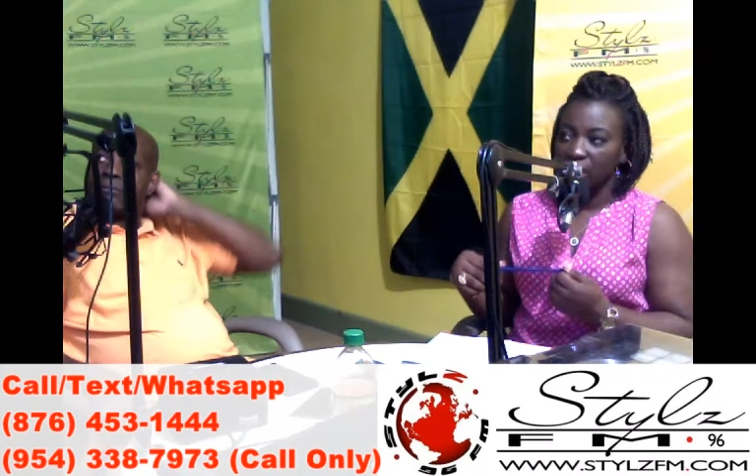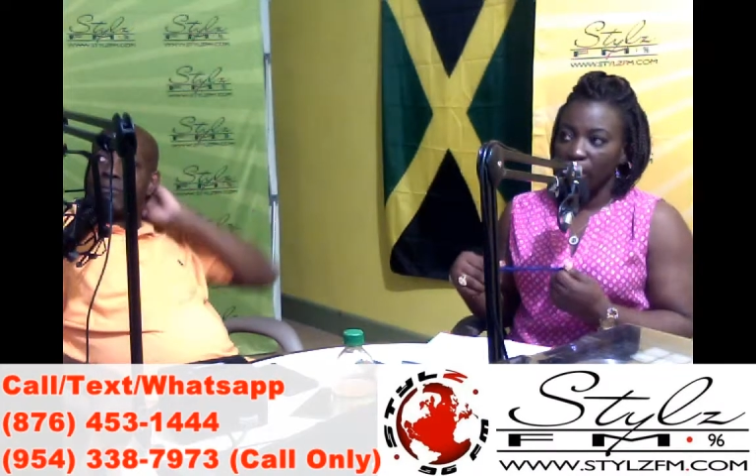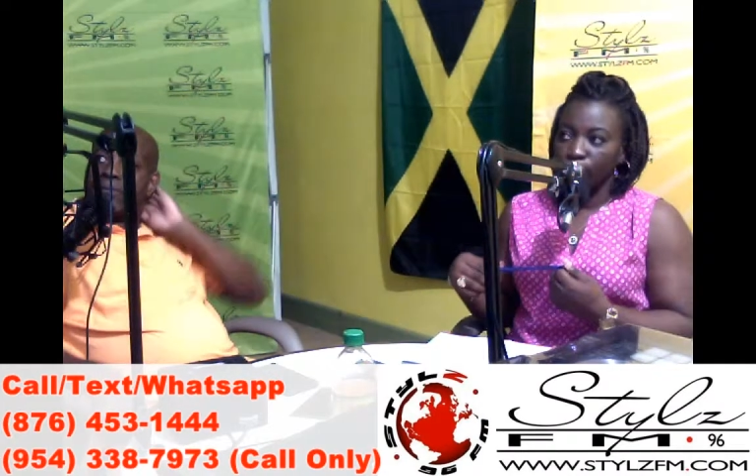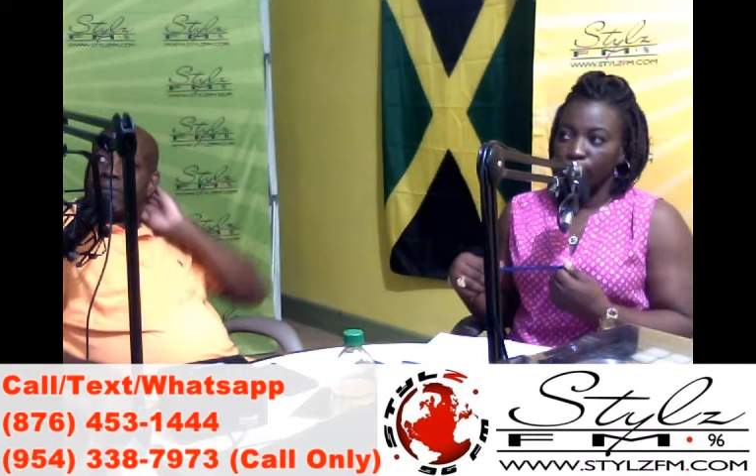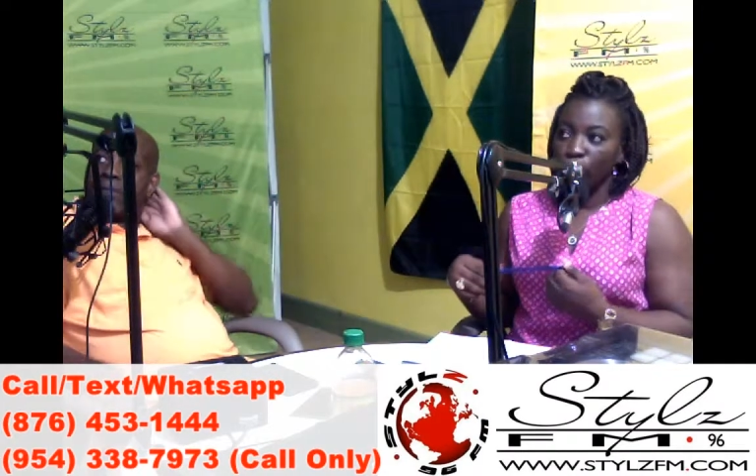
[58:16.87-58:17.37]

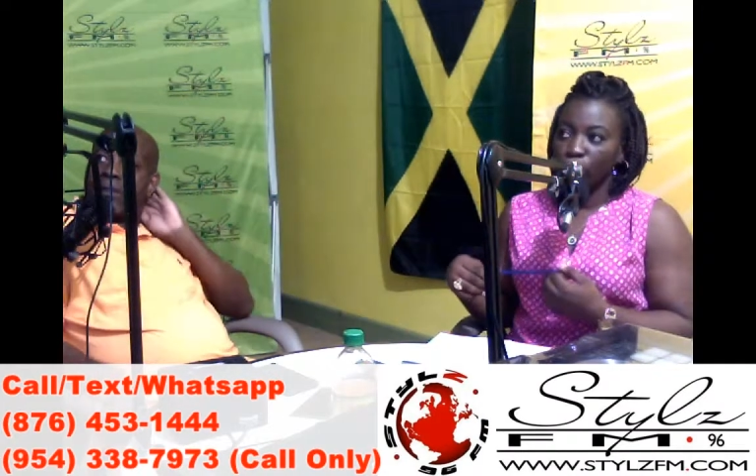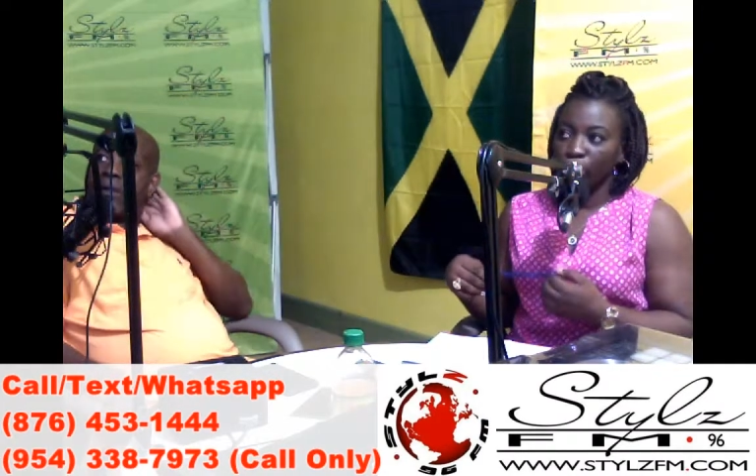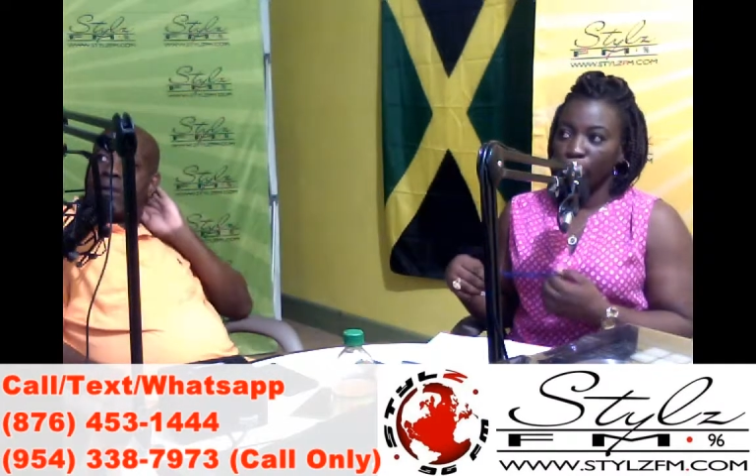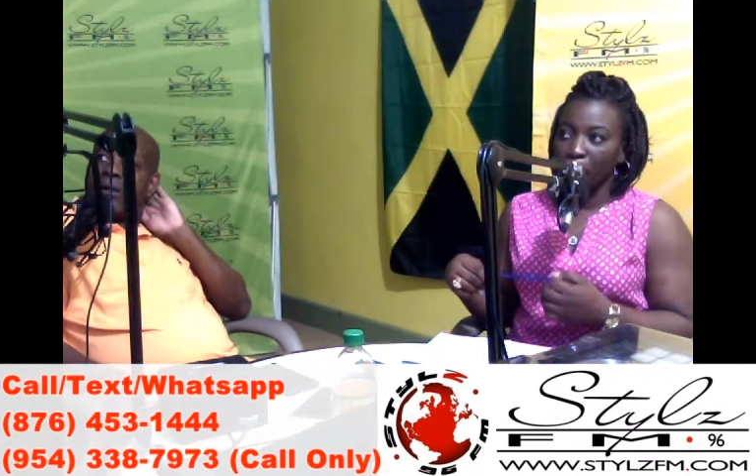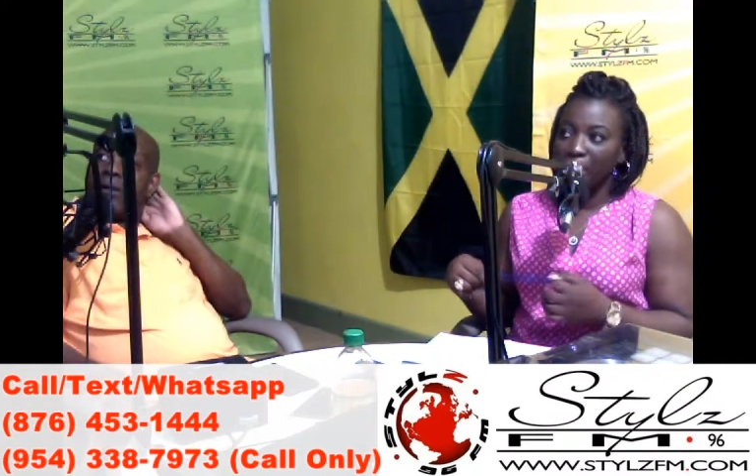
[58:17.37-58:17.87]

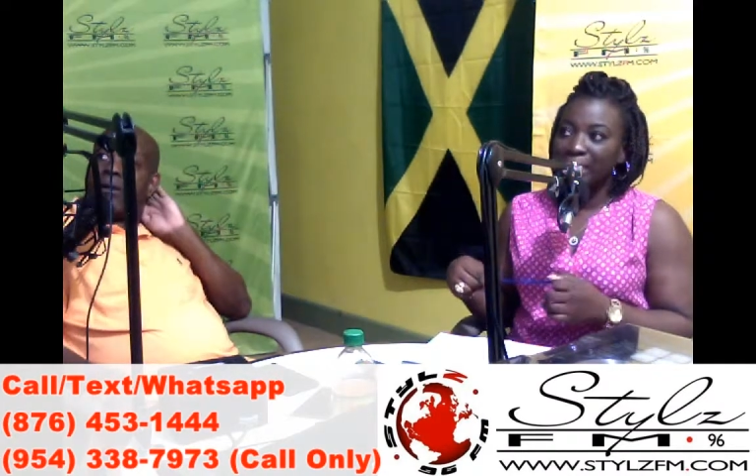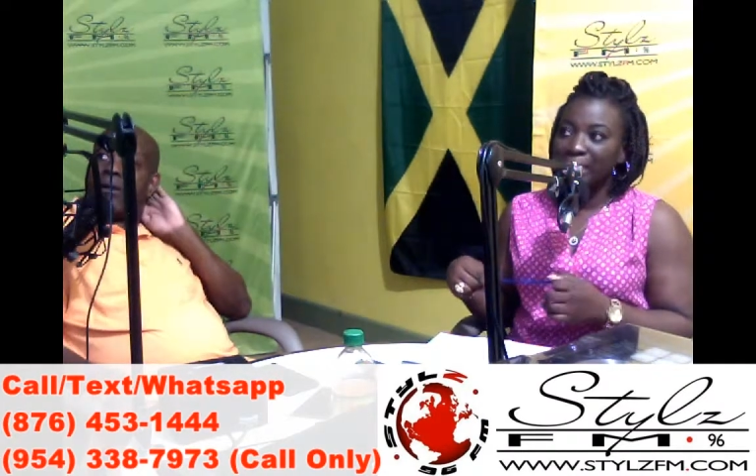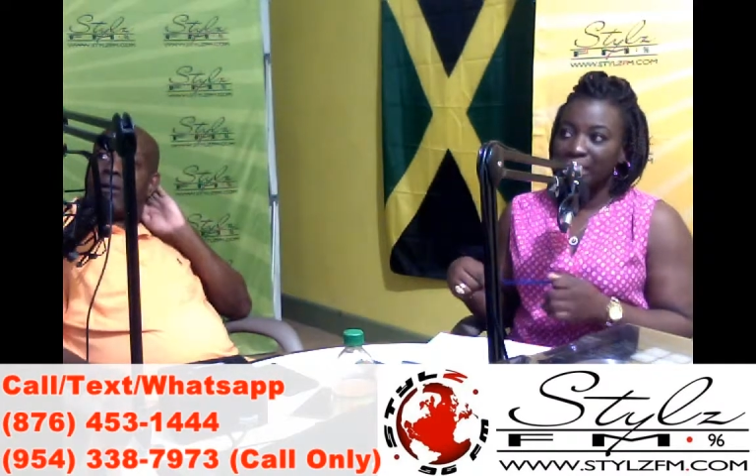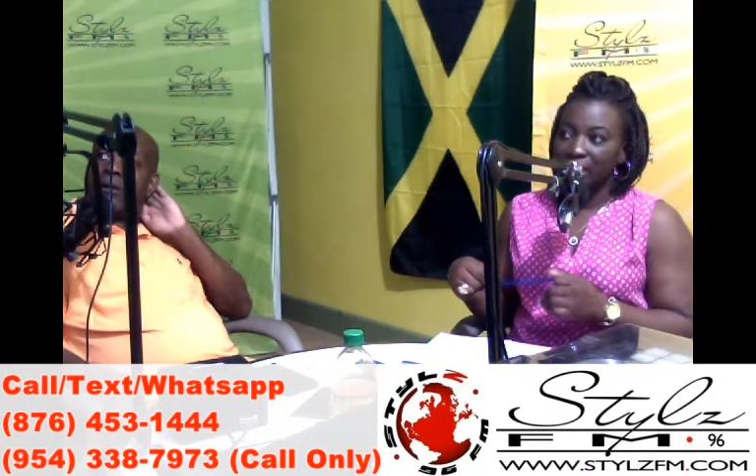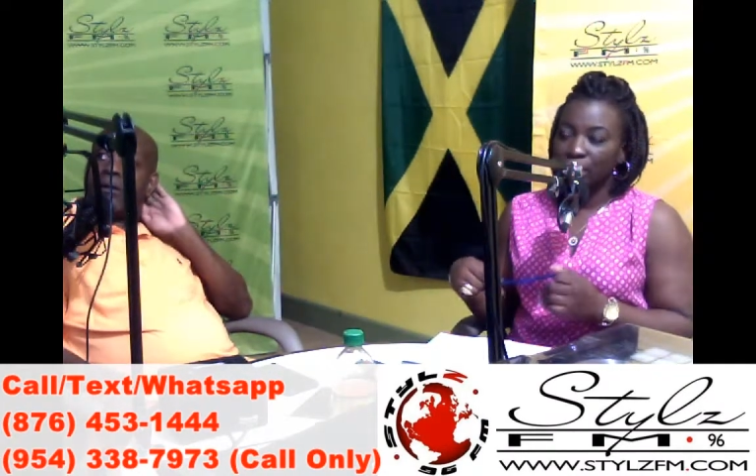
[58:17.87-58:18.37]

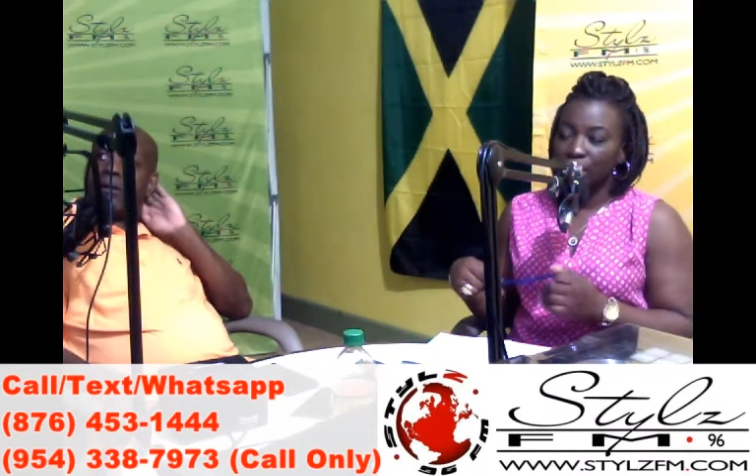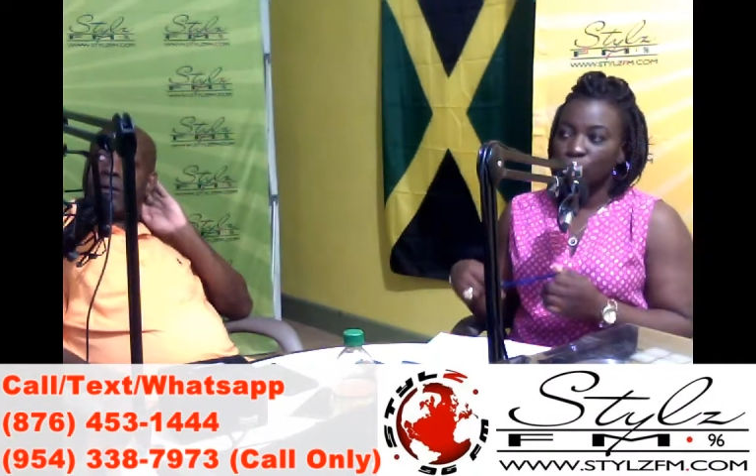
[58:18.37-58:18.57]
vulnerability to